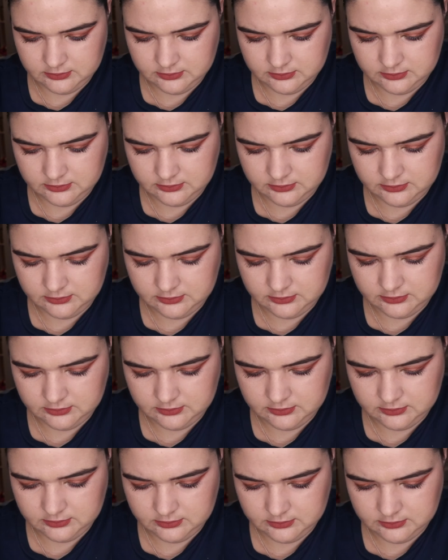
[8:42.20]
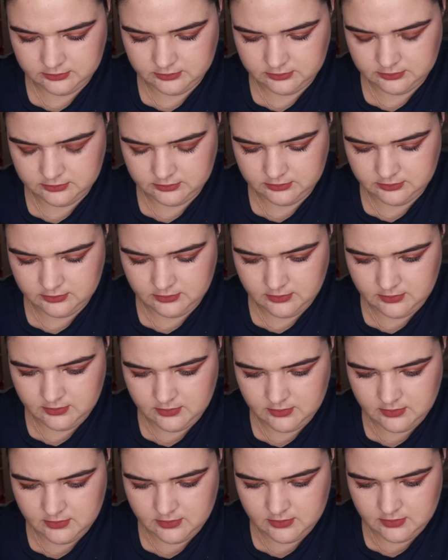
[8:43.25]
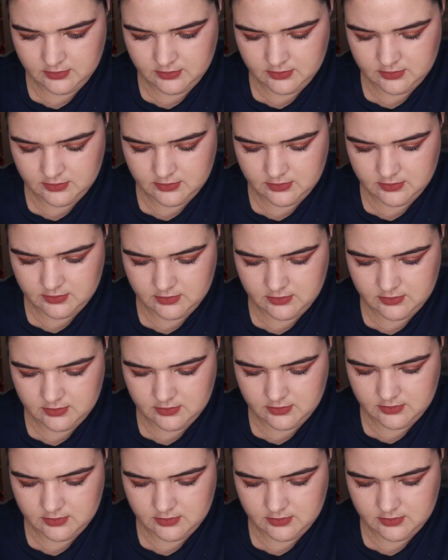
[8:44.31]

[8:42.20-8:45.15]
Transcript: Nobody speaks.